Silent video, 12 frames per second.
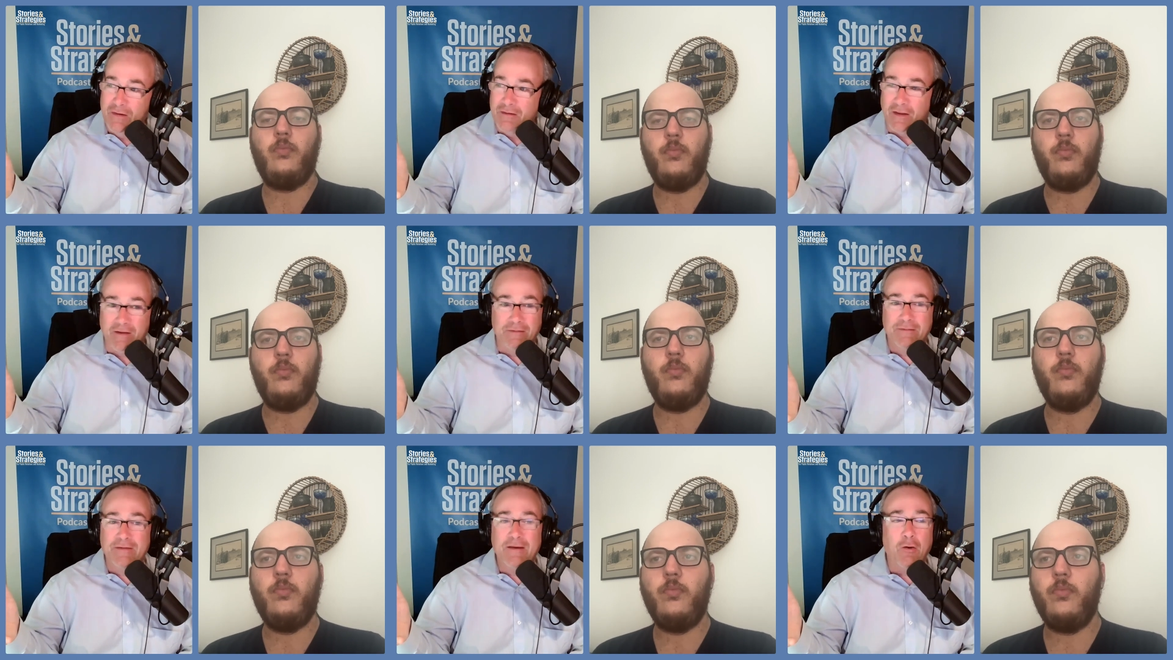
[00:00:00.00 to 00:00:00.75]
Speaker 1: like a
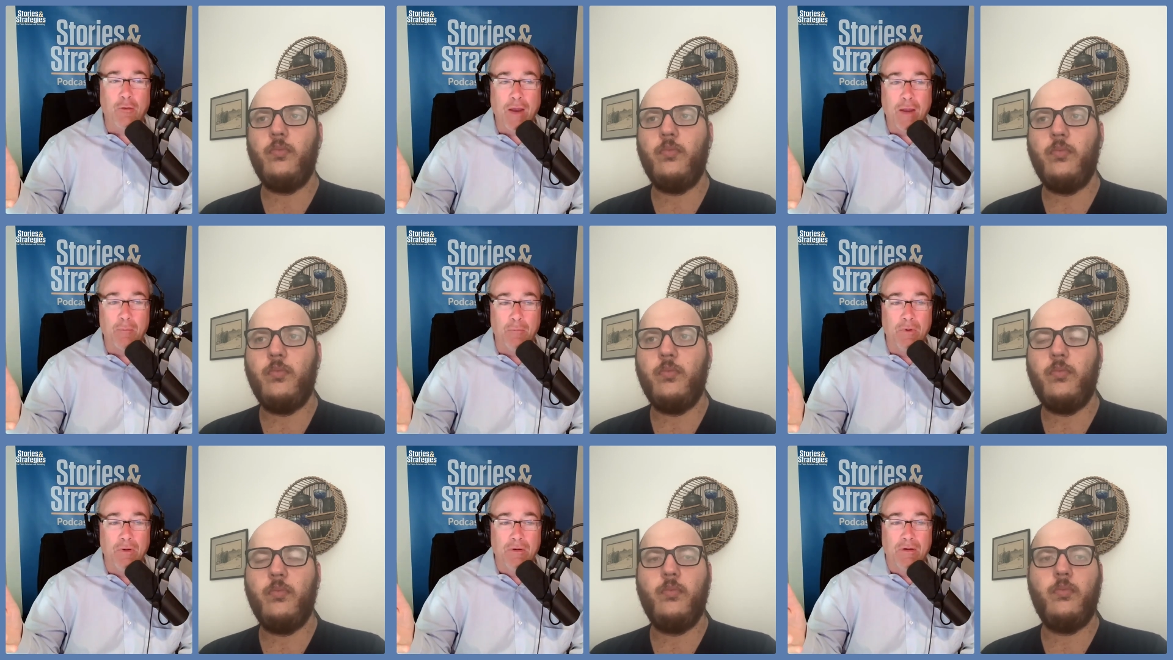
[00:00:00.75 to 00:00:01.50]

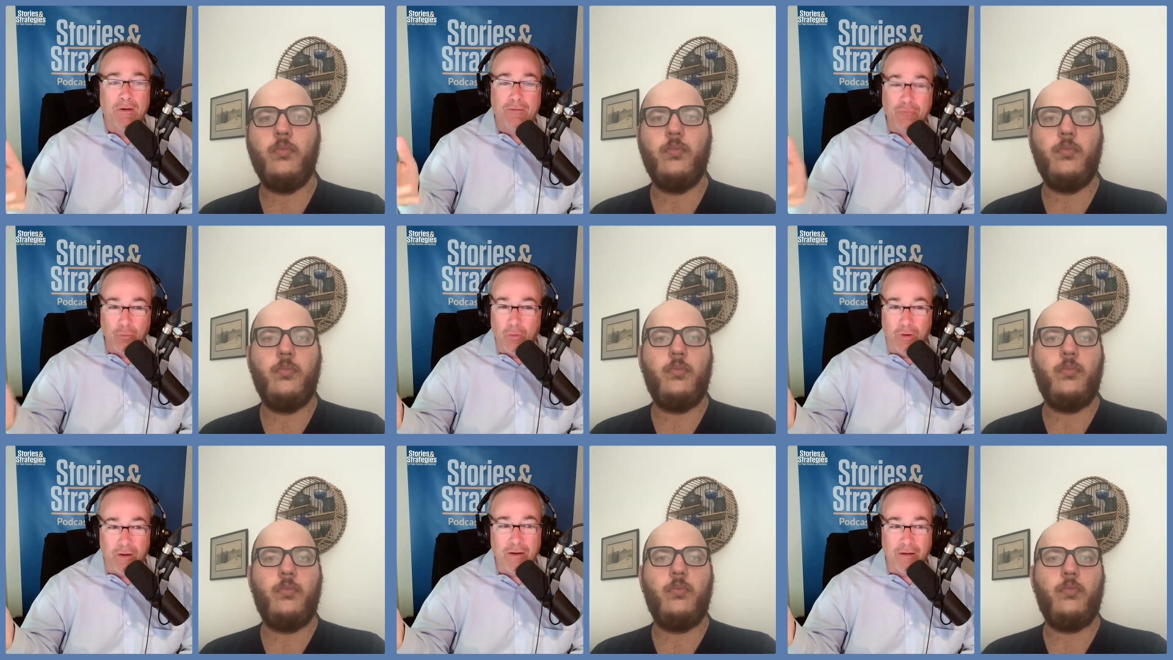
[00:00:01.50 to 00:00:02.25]
CRM
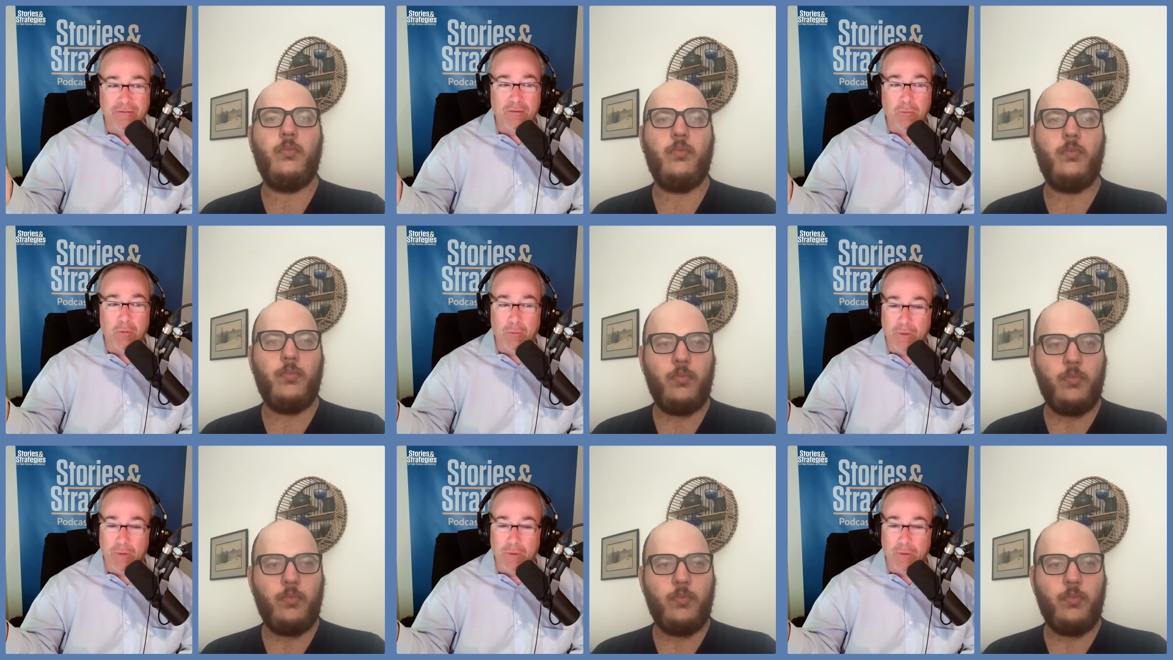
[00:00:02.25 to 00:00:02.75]
tool, a customer